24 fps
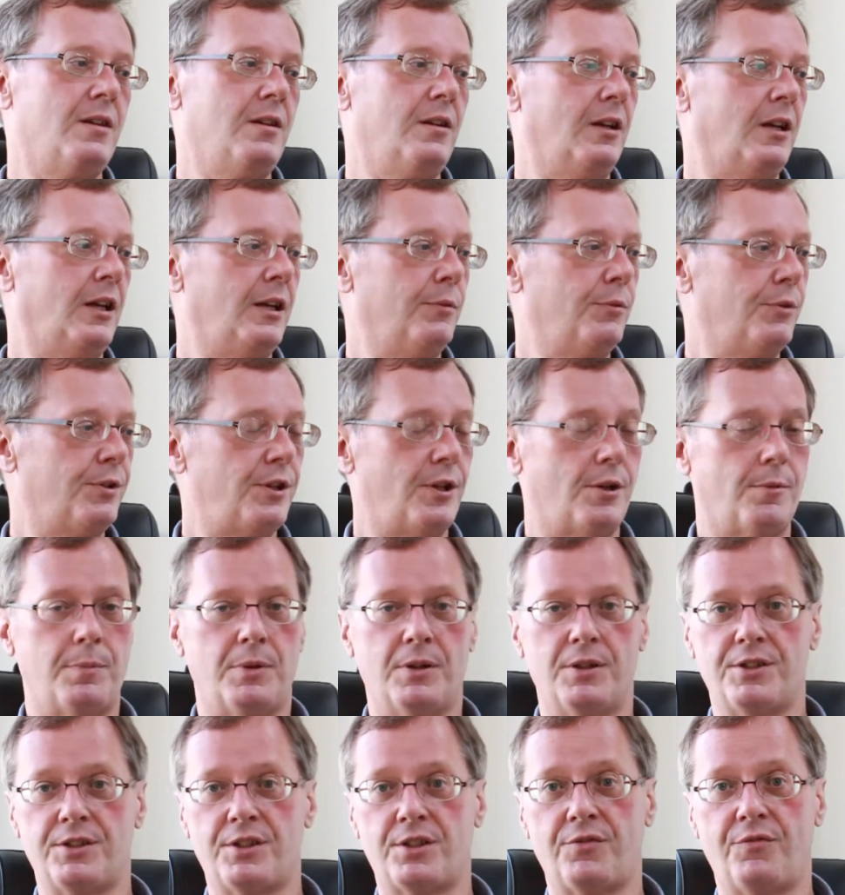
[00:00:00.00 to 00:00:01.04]
I want you to
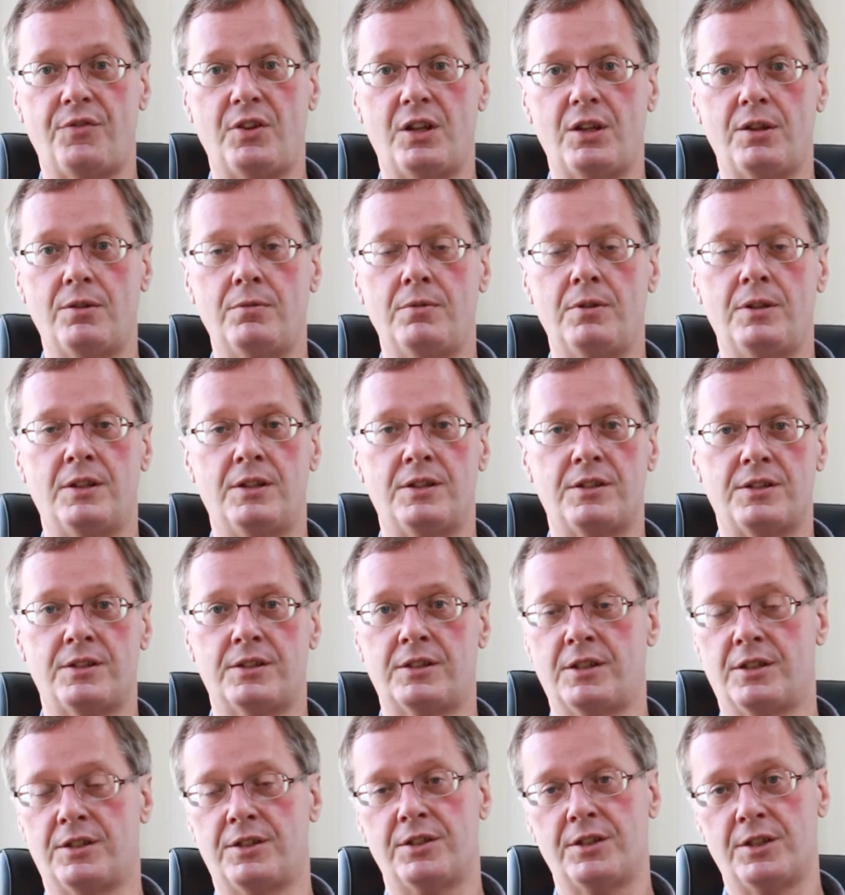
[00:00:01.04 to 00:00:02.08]
pause the video and
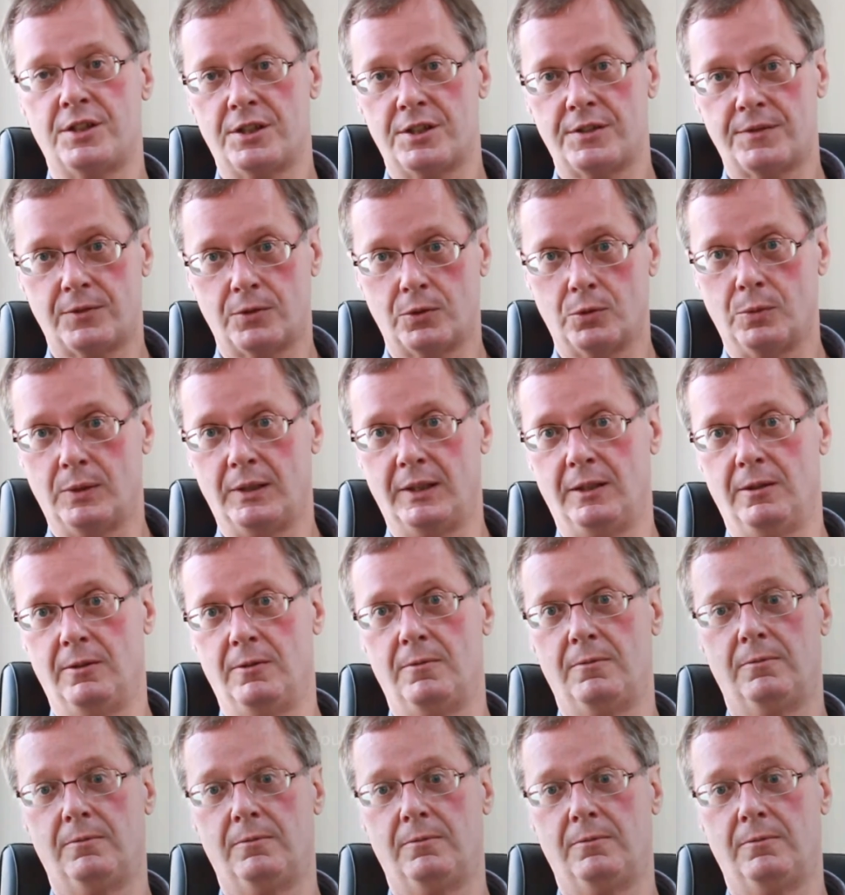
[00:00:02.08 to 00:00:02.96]
discuss this for a while.